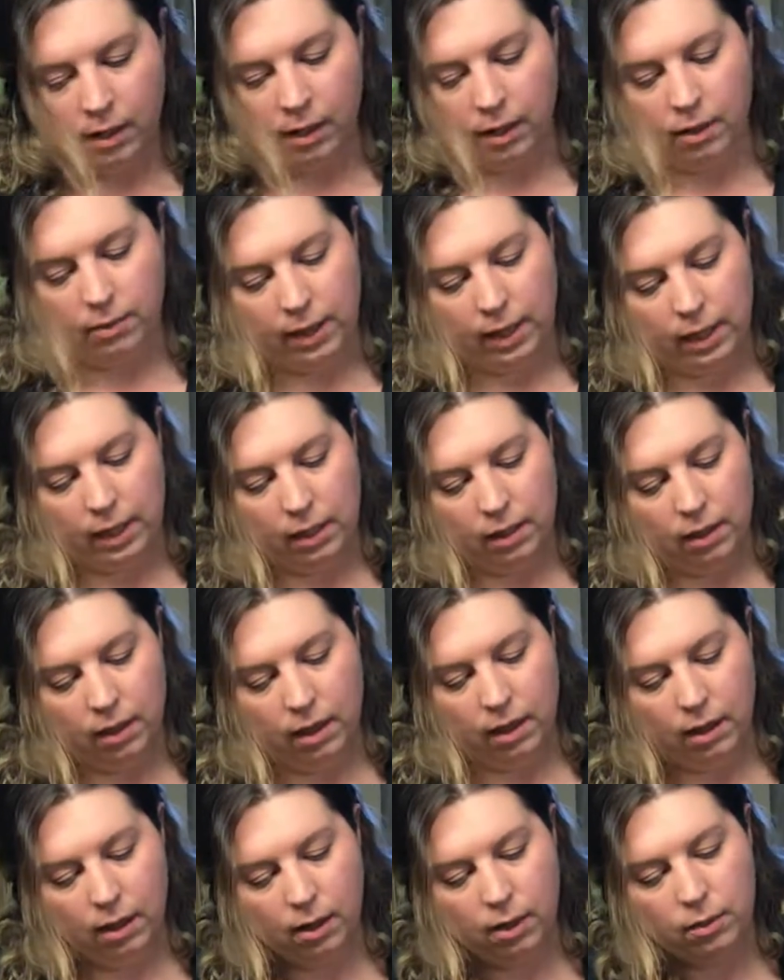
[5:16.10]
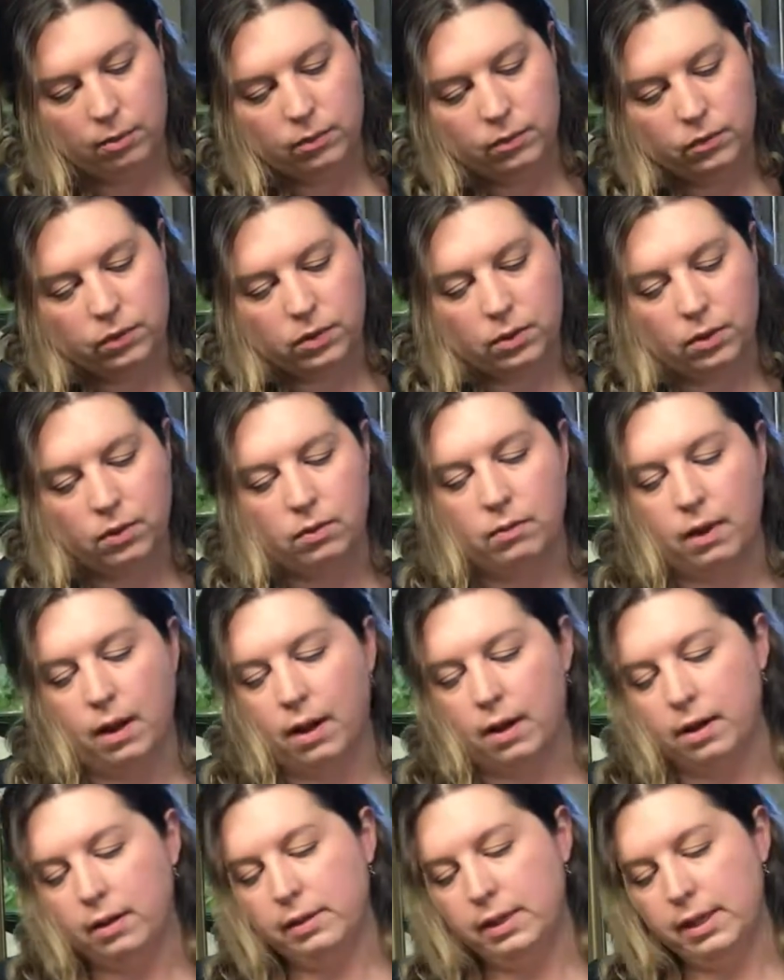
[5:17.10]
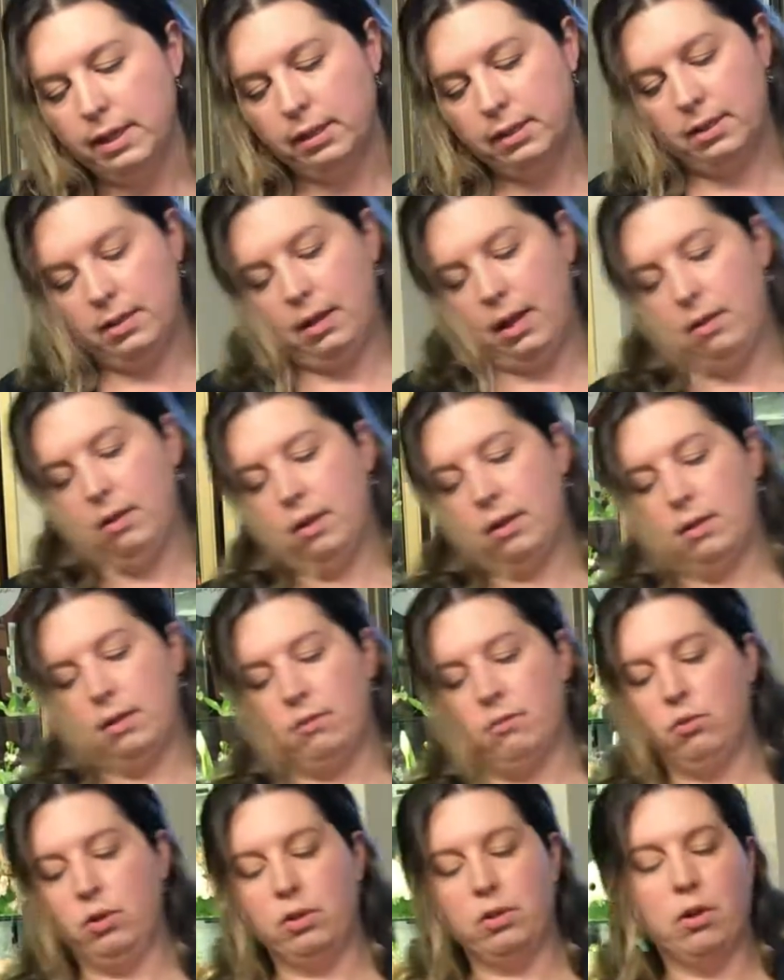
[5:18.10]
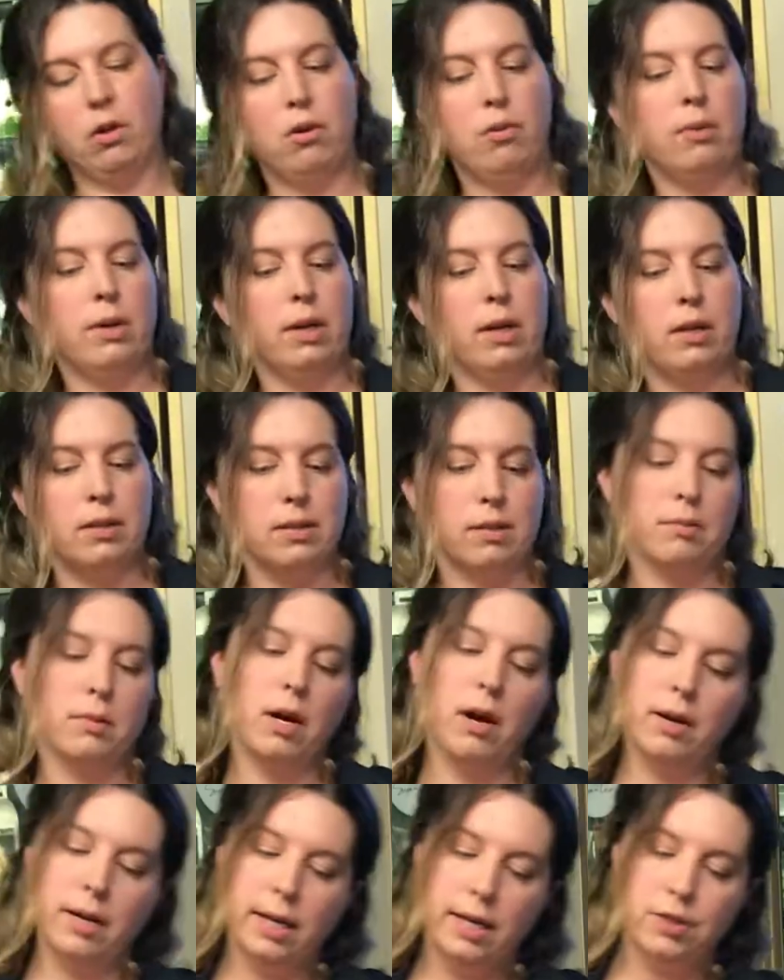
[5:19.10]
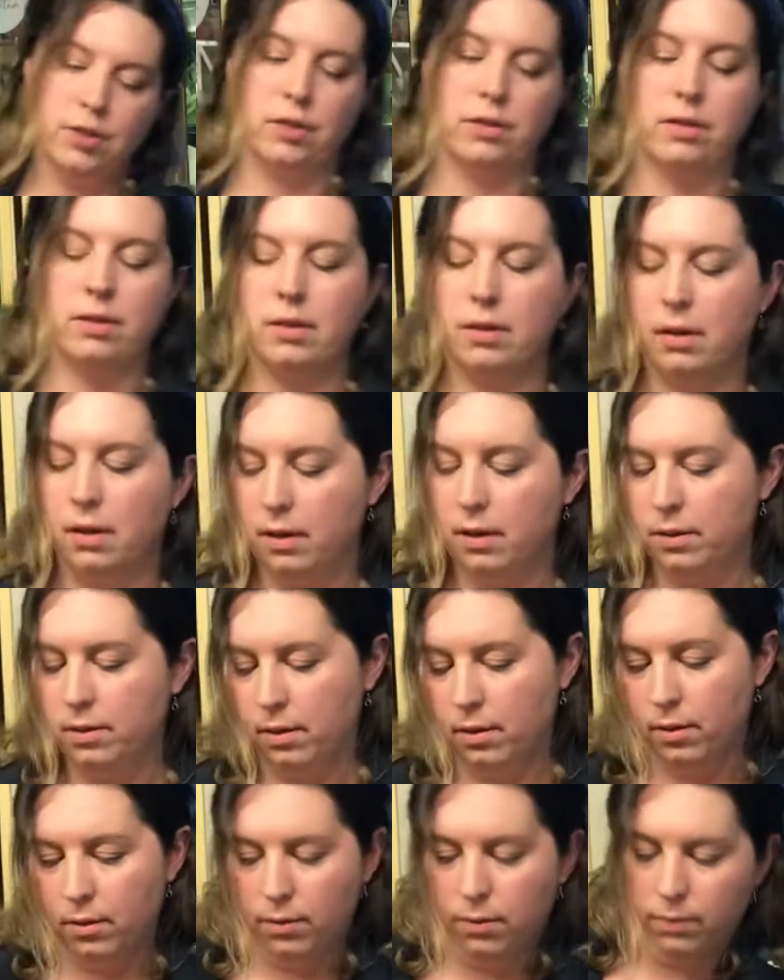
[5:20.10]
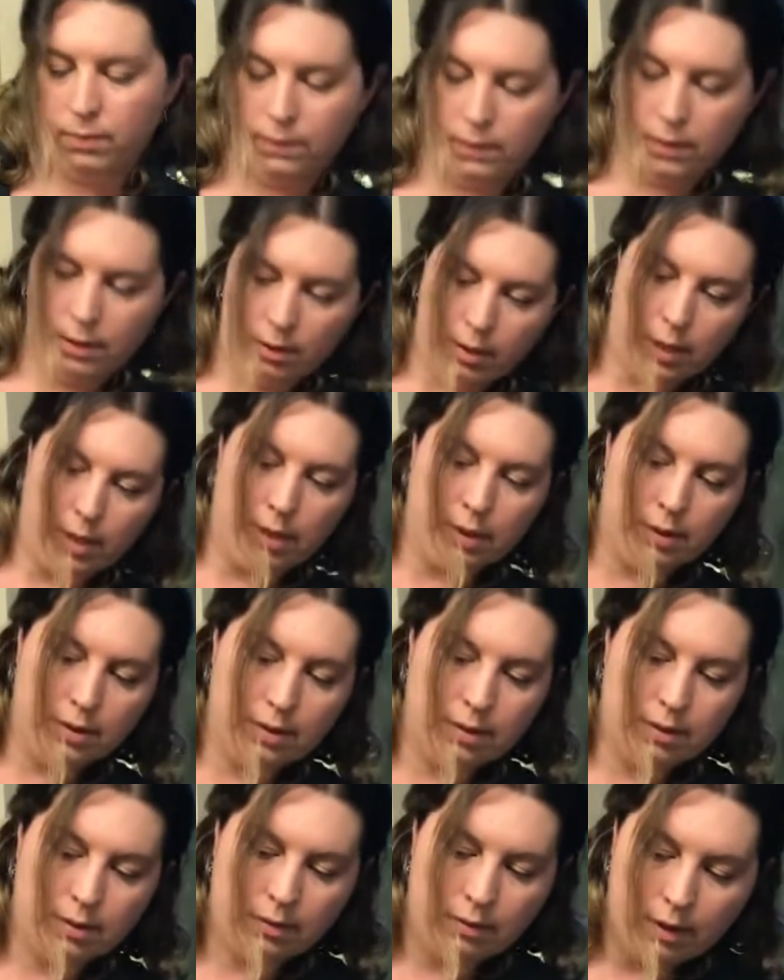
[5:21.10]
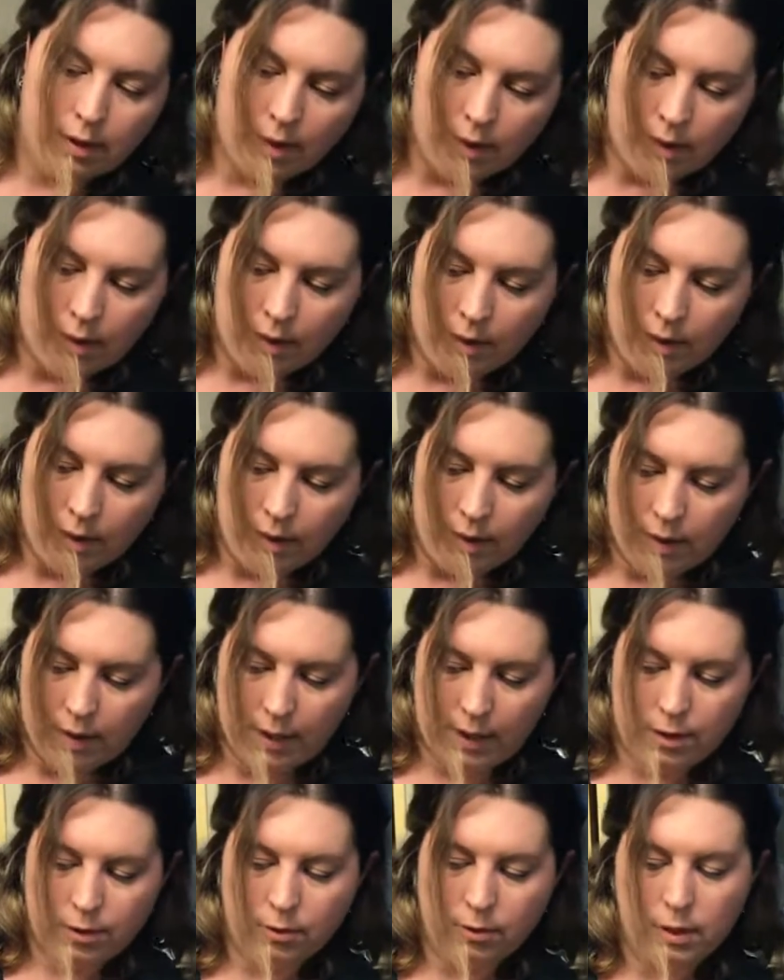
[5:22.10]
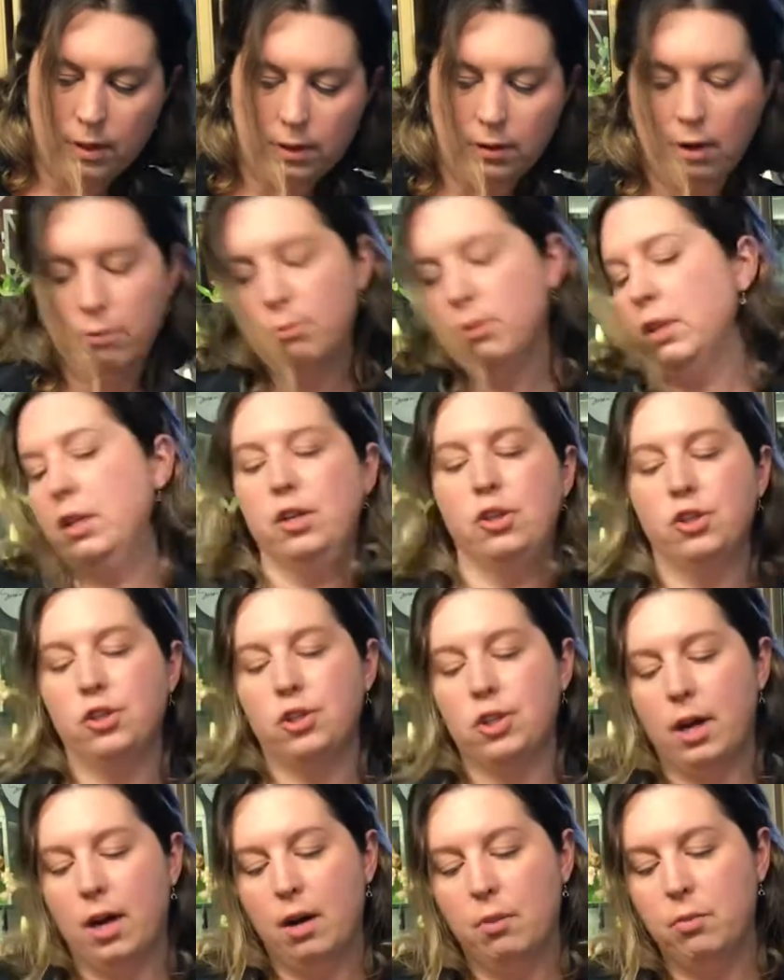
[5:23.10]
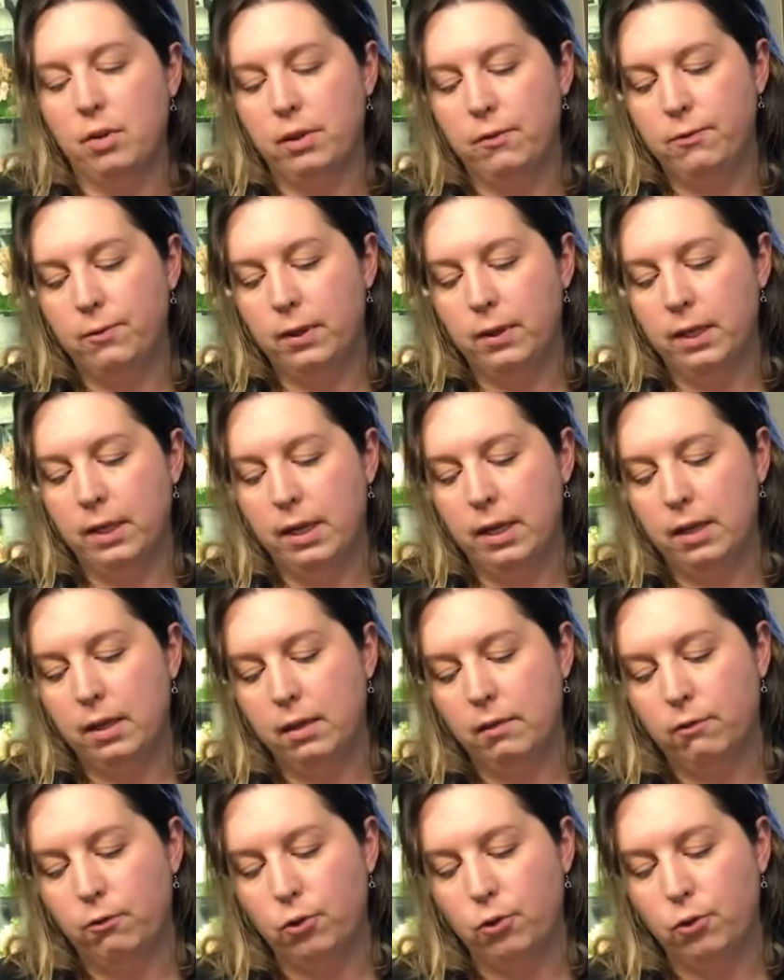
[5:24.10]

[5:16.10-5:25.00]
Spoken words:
Alrighty. So next I would go with some carnations. So they're a nice, they do a really good job with filling in